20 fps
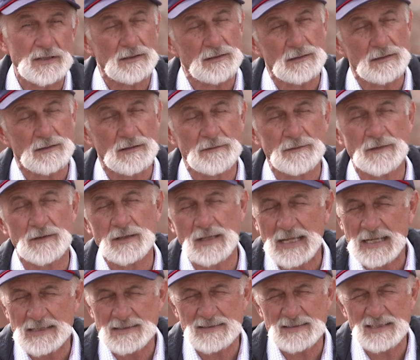era of the
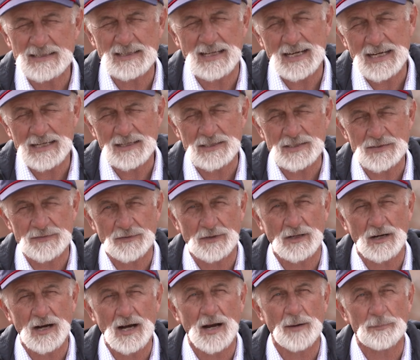1880s for
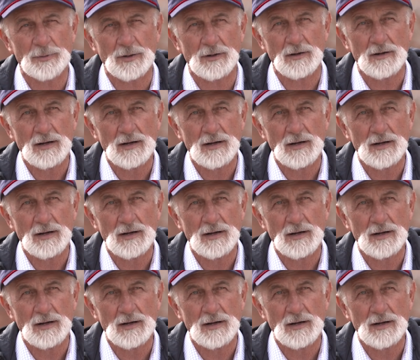copper.